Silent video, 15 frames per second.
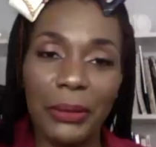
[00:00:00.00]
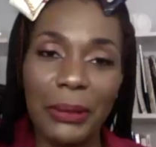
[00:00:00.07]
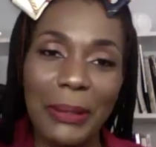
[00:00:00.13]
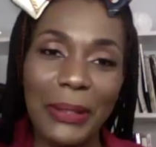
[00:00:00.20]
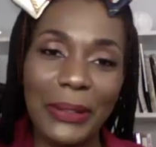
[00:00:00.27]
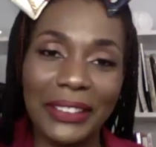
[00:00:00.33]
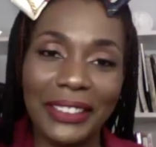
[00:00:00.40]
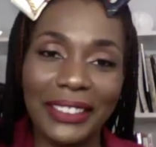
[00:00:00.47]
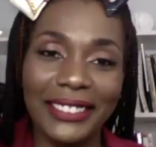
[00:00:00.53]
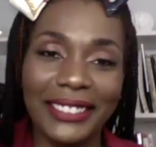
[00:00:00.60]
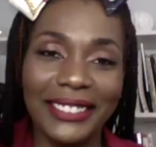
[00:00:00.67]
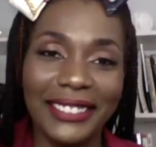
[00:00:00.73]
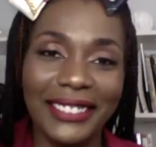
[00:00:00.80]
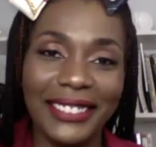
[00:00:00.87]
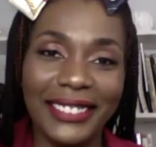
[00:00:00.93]
remotely.
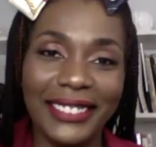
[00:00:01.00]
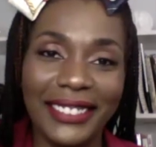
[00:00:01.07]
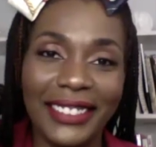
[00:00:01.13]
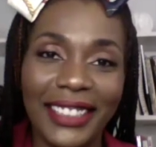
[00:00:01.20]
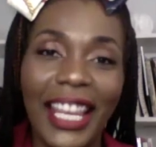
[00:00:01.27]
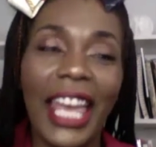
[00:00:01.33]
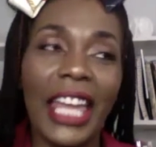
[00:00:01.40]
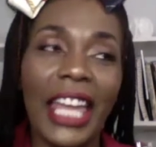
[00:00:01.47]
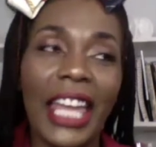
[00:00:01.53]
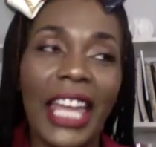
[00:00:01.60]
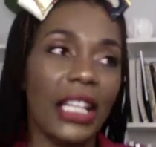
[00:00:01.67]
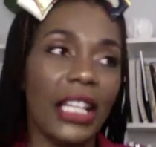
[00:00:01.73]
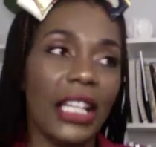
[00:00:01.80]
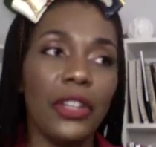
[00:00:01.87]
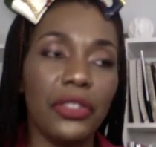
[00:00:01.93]
Right. And
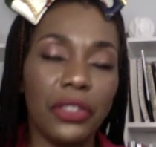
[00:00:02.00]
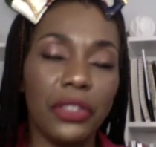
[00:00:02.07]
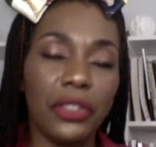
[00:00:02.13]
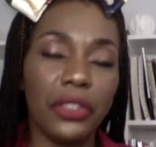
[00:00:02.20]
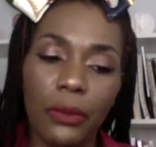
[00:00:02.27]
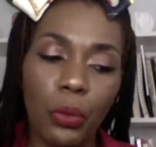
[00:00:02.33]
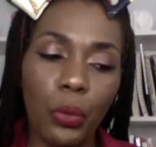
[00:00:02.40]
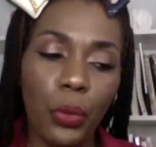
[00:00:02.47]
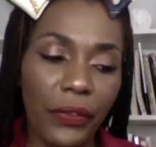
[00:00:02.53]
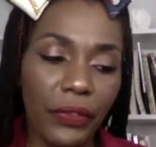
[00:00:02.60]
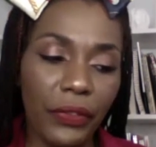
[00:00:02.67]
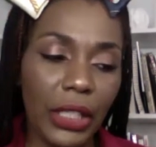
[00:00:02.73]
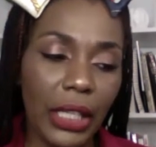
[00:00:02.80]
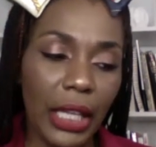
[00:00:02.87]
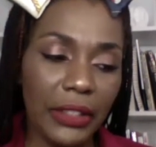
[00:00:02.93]
then also with
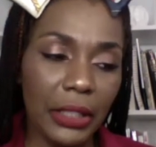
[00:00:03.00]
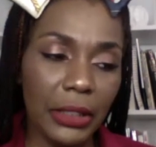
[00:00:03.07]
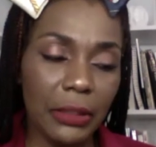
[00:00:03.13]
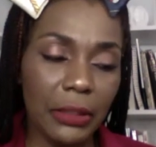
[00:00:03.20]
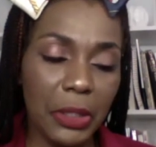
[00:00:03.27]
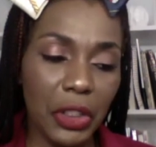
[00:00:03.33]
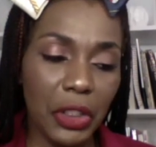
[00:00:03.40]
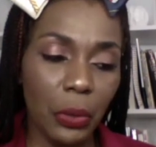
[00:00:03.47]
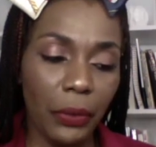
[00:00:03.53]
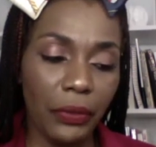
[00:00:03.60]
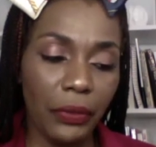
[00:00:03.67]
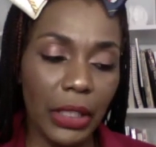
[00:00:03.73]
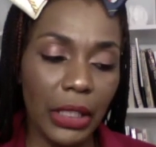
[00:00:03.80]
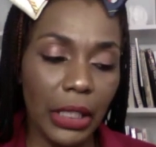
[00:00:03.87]
the as I just mentioned, with the